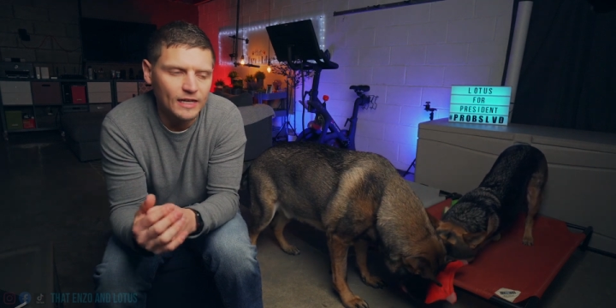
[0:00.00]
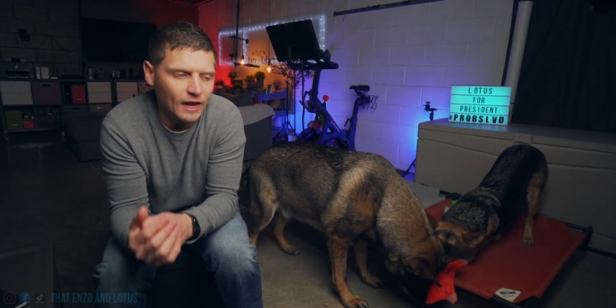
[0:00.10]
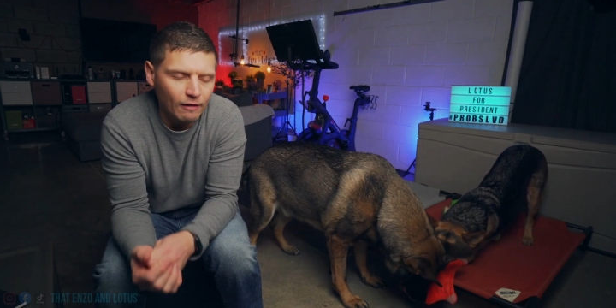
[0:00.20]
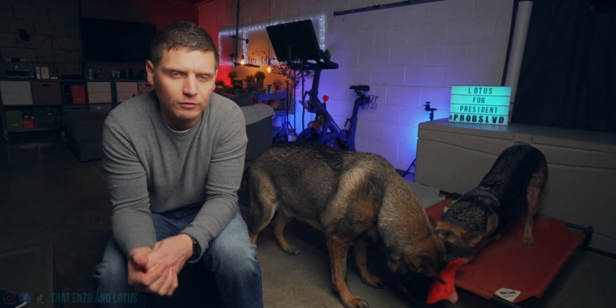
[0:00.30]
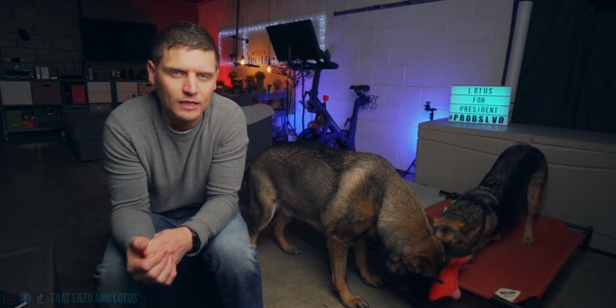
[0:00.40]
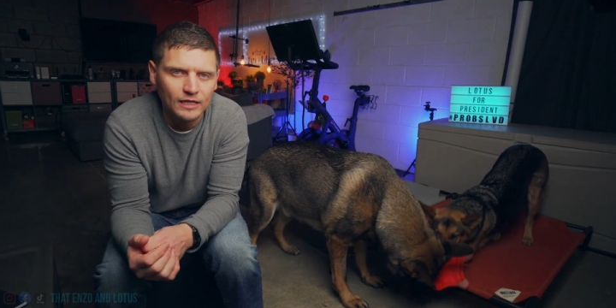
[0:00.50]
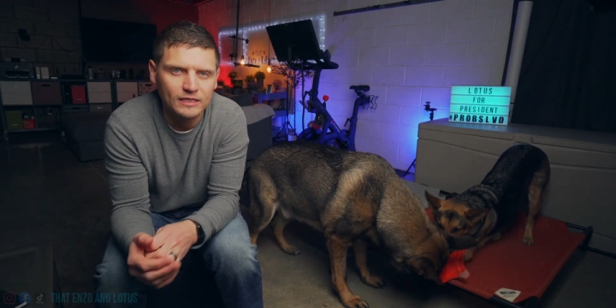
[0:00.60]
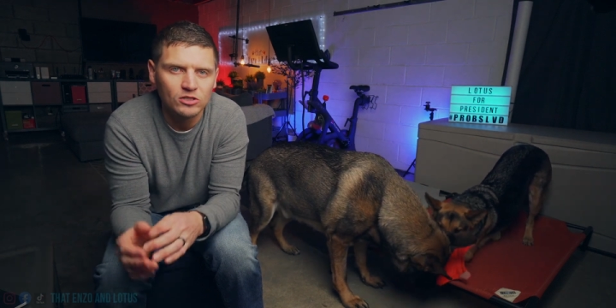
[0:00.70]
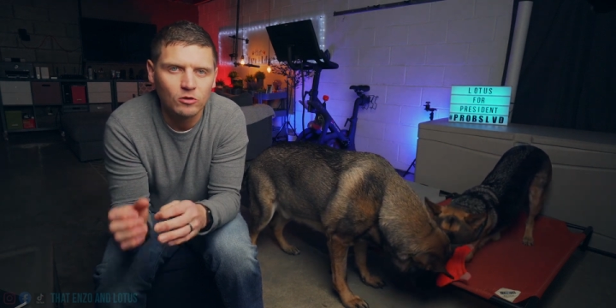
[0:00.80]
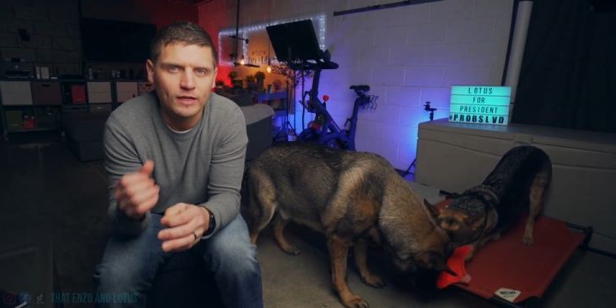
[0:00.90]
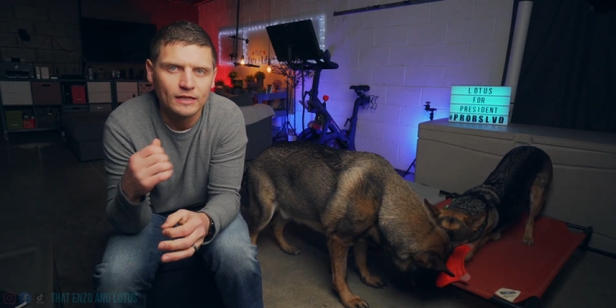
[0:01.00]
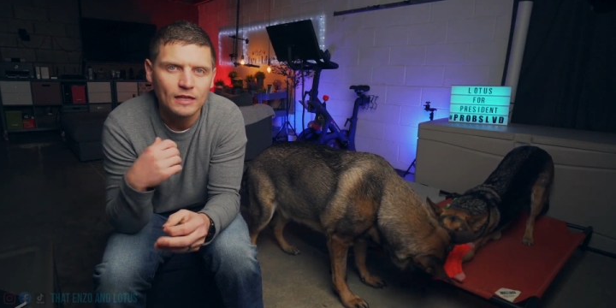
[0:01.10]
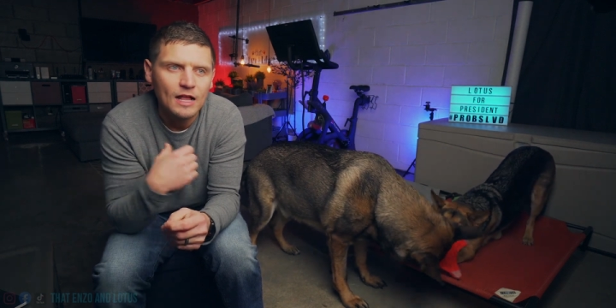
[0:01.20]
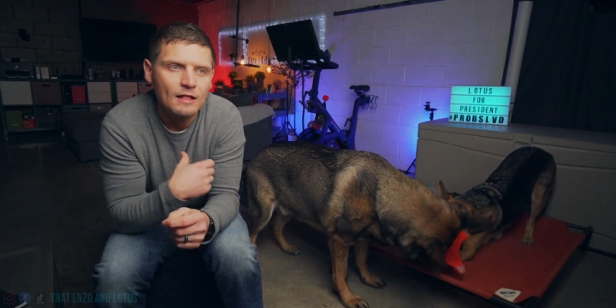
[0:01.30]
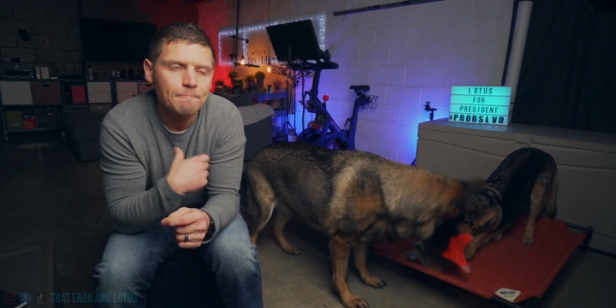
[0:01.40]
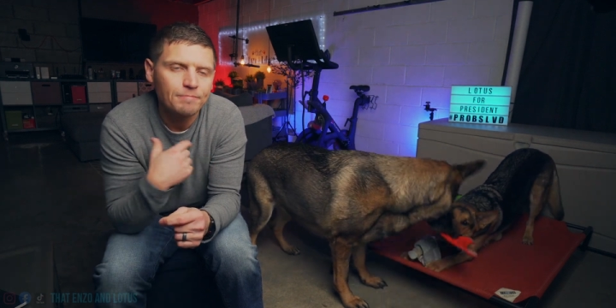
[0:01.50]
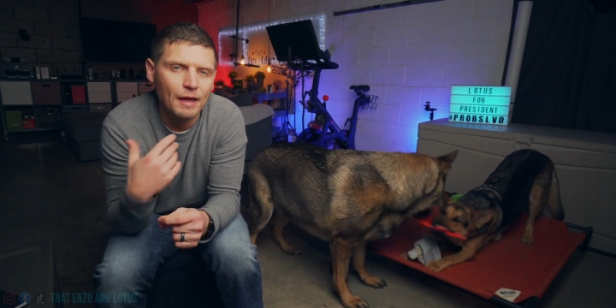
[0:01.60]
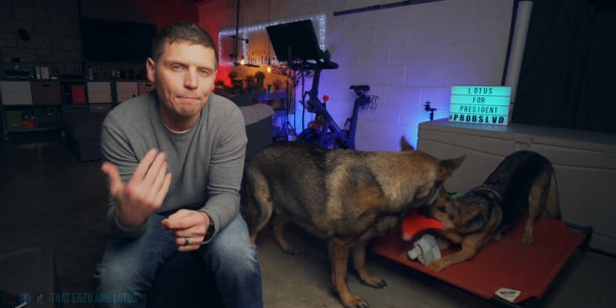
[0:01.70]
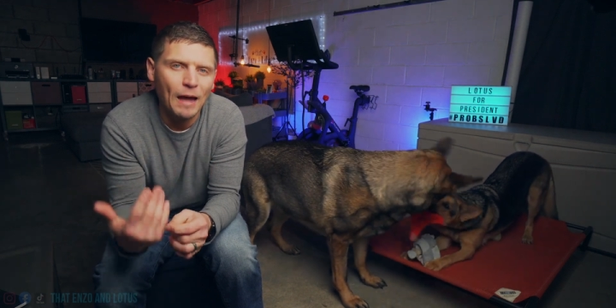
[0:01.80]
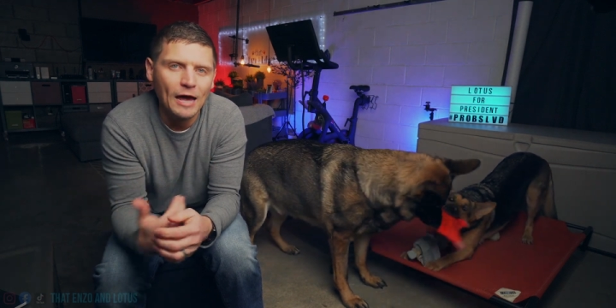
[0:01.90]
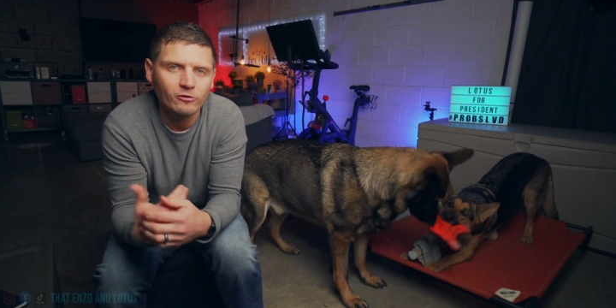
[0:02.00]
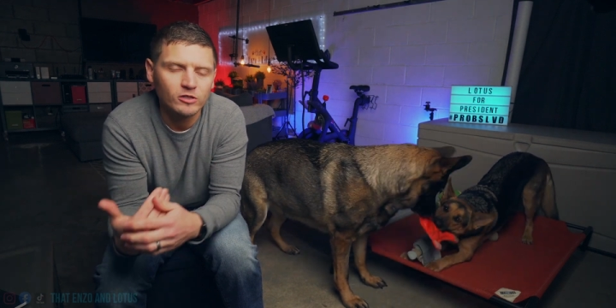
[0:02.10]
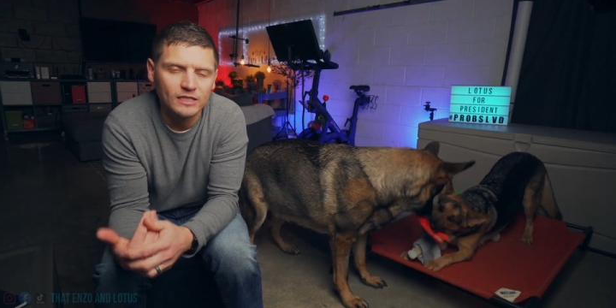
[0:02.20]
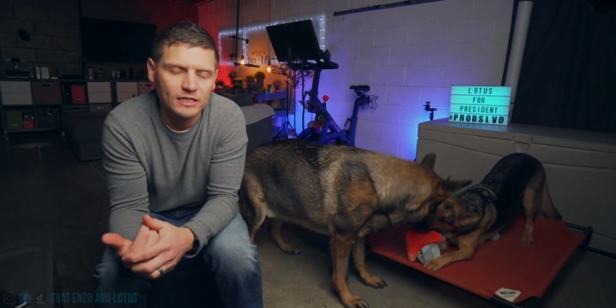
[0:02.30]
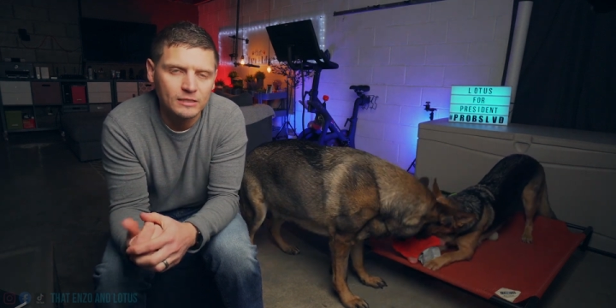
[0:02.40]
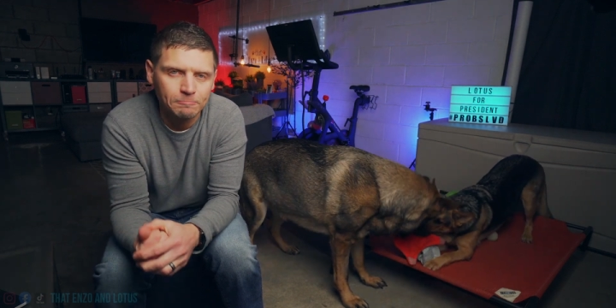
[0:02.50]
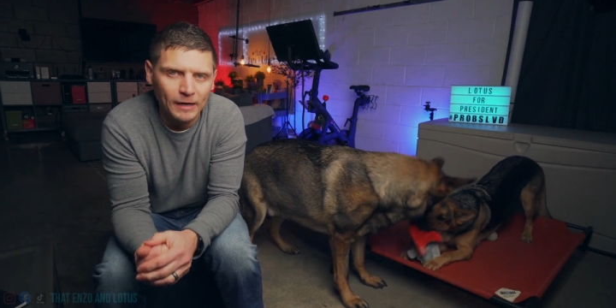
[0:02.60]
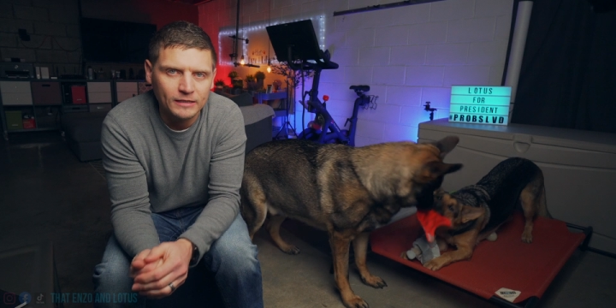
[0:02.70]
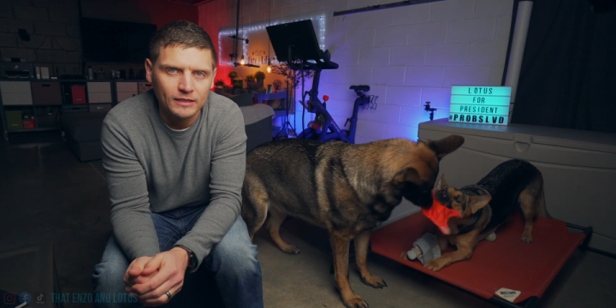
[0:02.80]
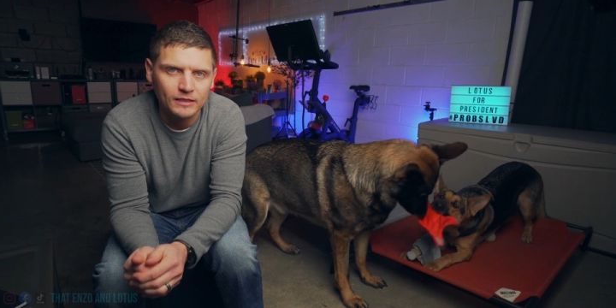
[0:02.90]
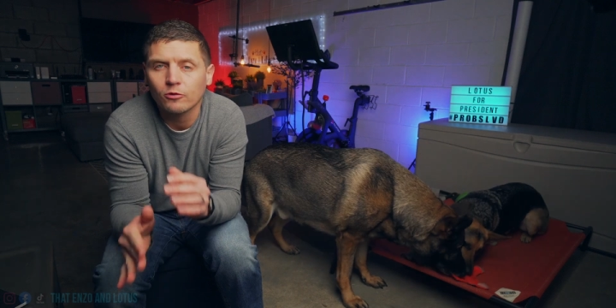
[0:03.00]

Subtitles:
in everything so that that pattern is expected.